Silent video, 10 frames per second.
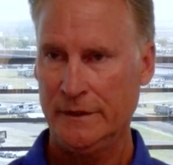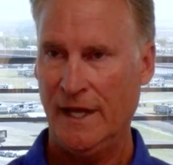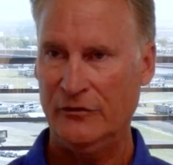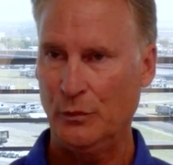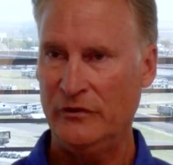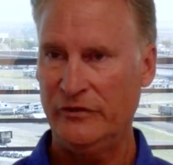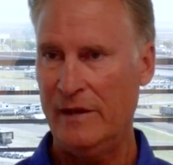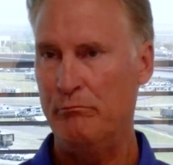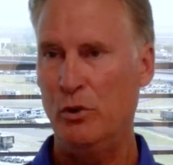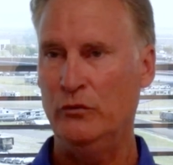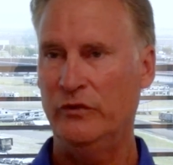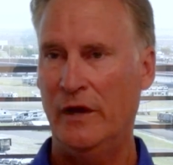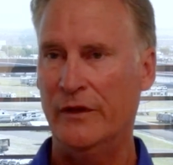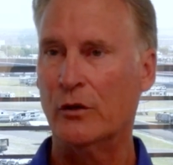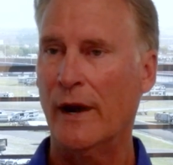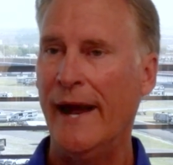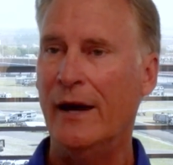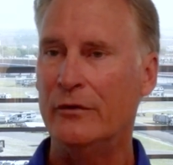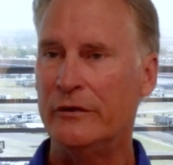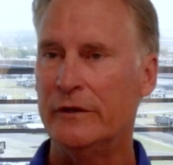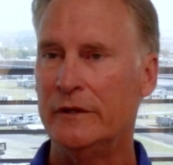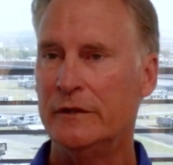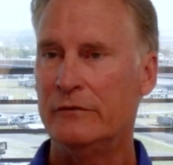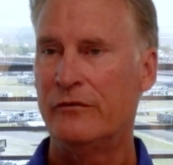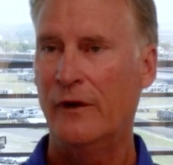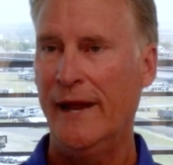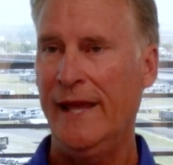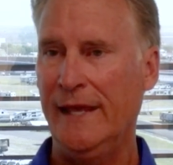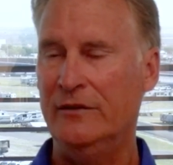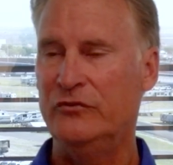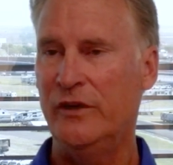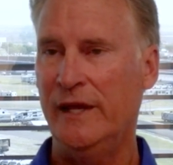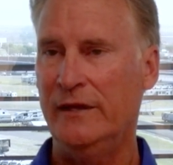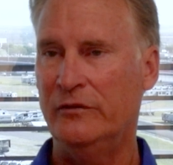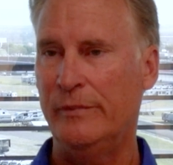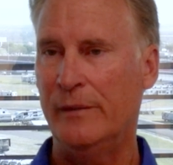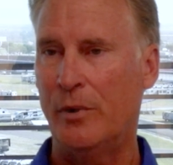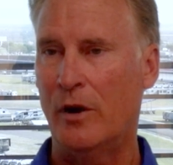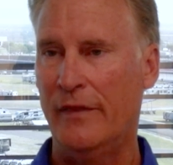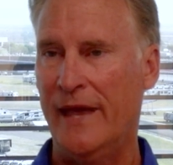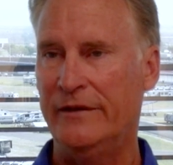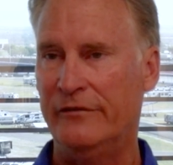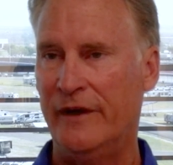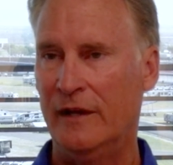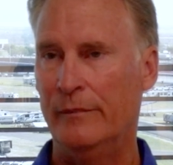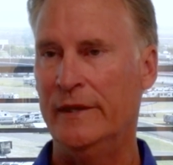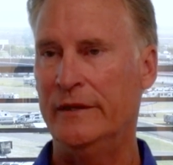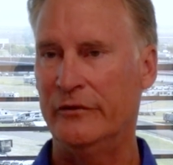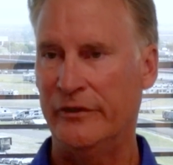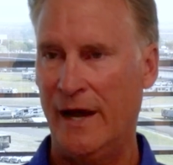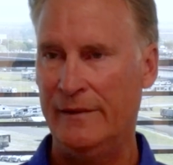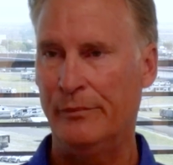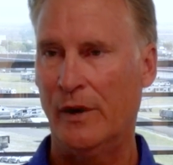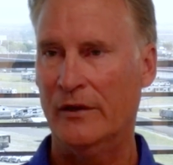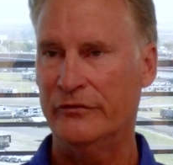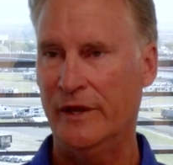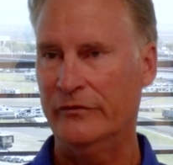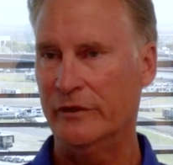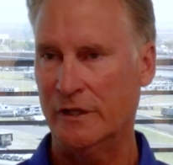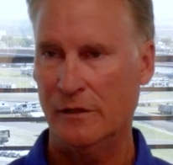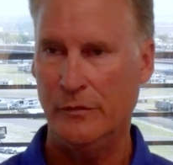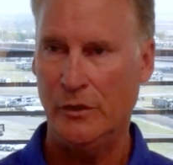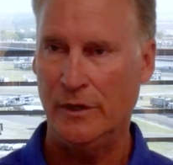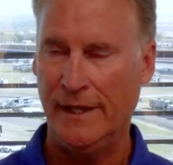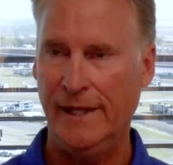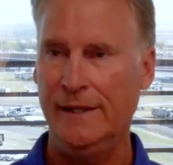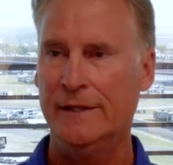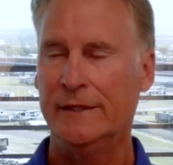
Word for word: as we say, boots on the ground for AEG to be a part of that development and design process and community.